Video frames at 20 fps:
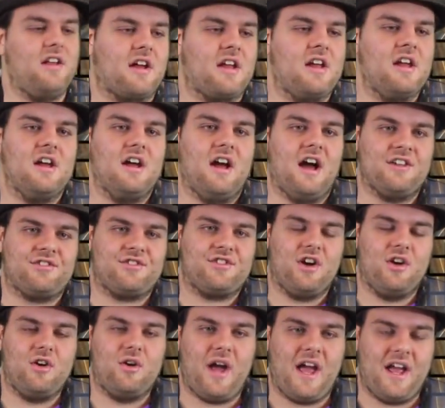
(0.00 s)
look.
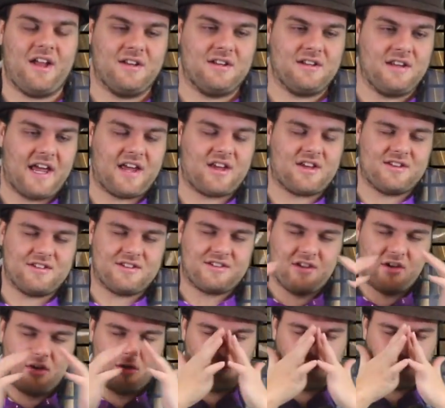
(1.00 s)
So, and like,
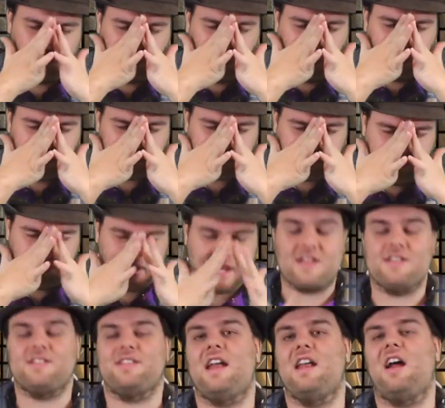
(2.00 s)
so the point I'm trying to
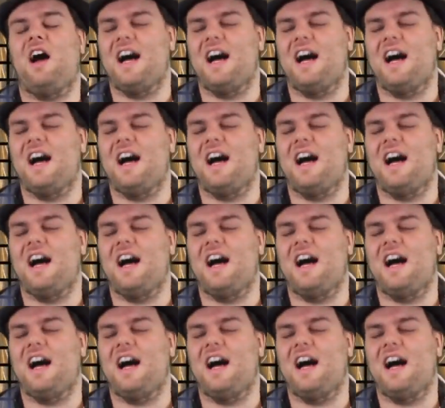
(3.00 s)
make is that